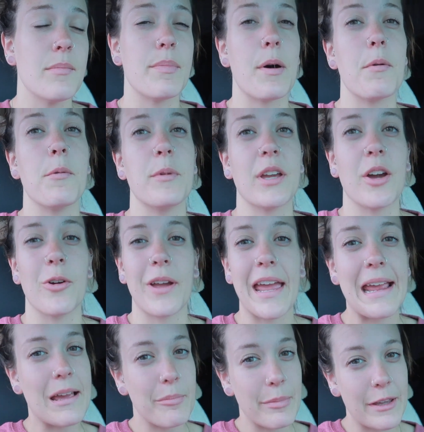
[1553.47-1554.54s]
But when we go
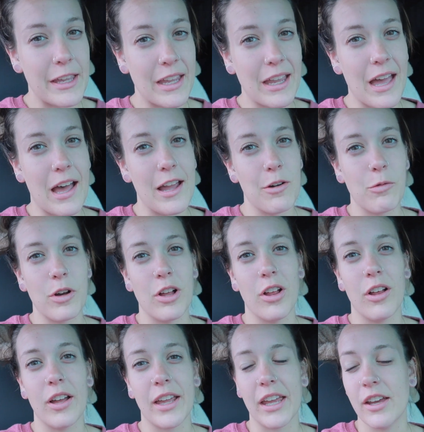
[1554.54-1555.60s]
camping, I
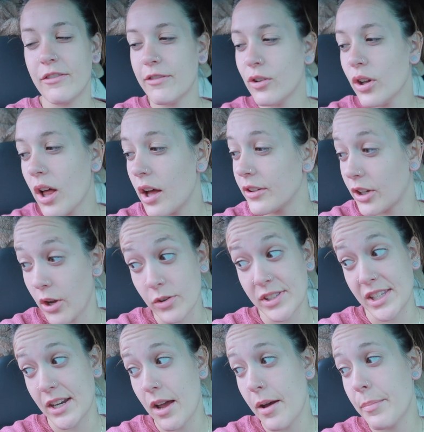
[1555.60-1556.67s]
will get full on
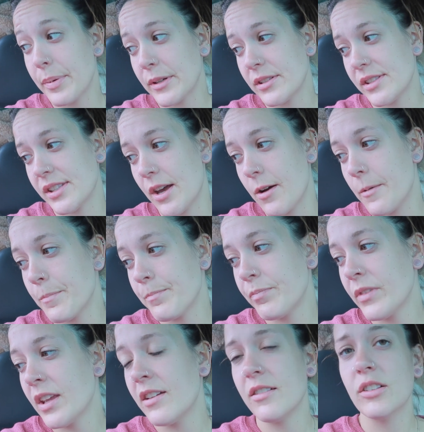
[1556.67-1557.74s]
cozied up. So
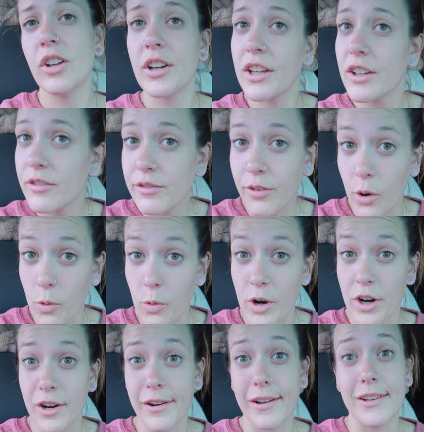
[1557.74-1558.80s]
looking
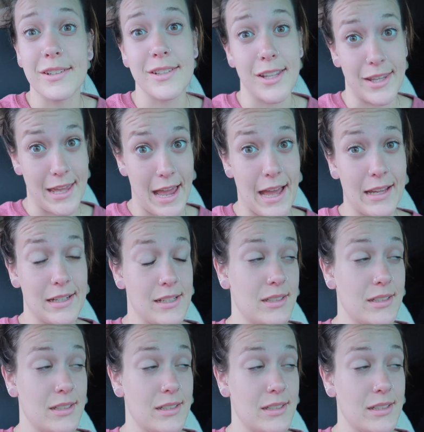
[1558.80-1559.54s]
forward to that.